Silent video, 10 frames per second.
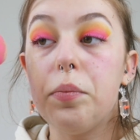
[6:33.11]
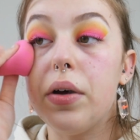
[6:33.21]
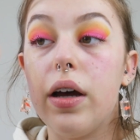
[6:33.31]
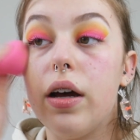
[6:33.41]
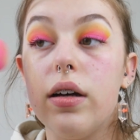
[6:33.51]

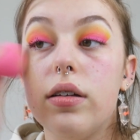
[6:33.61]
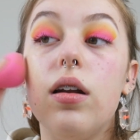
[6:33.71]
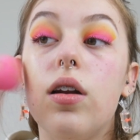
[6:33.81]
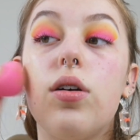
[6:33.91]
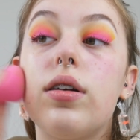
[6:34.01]
But
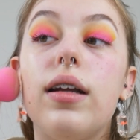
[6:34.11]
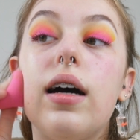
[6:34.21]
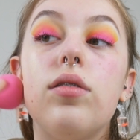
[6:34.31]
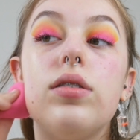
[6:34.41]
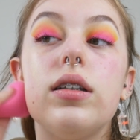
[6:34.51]

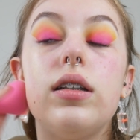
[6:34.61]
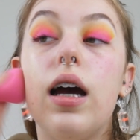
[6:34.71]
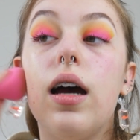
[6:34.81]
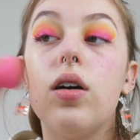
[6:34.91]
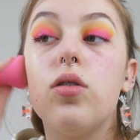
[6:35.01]
lockdown doesn't
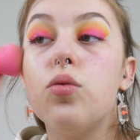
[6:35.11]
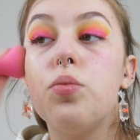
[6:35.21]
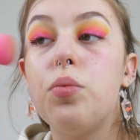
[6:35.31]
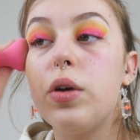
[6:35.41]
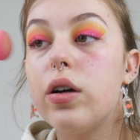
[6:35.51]

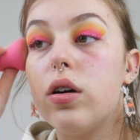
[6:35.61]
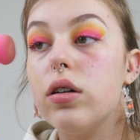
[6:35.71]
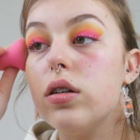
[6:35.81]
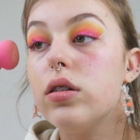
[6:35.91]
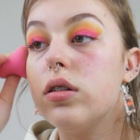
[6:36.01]
help
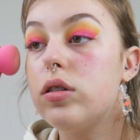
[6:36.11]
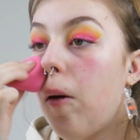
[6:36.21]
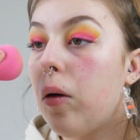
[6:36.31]
because